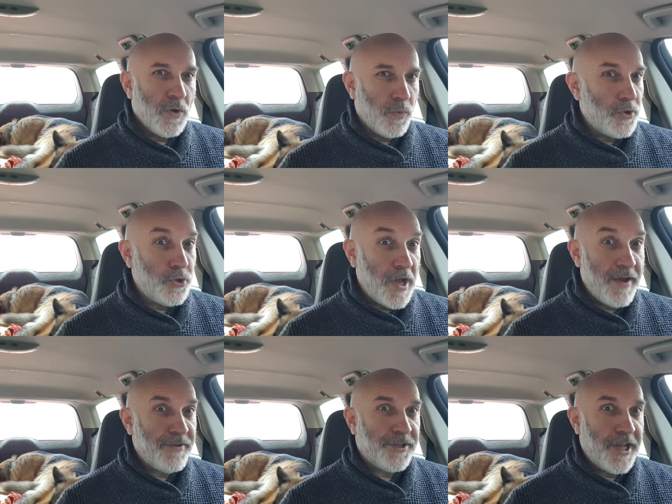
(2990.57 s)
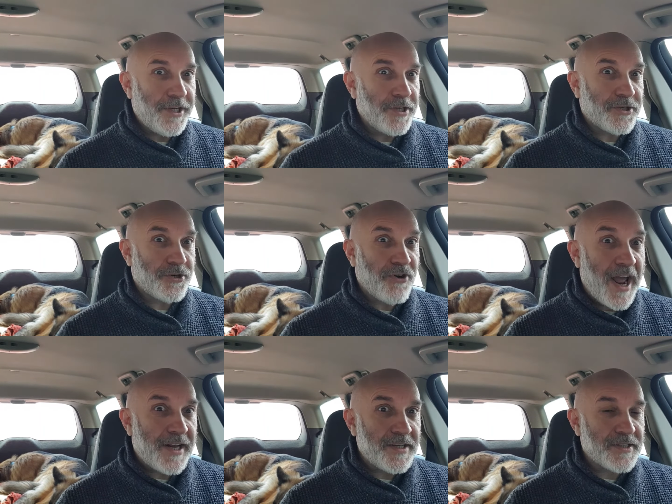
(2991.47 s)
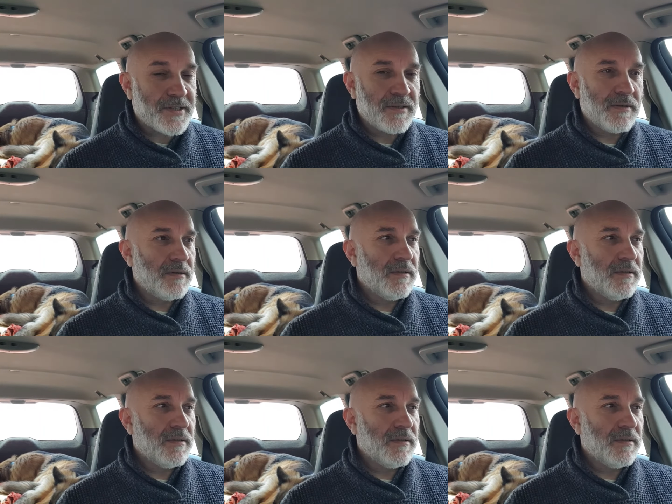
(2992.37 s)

would you ever date a trans?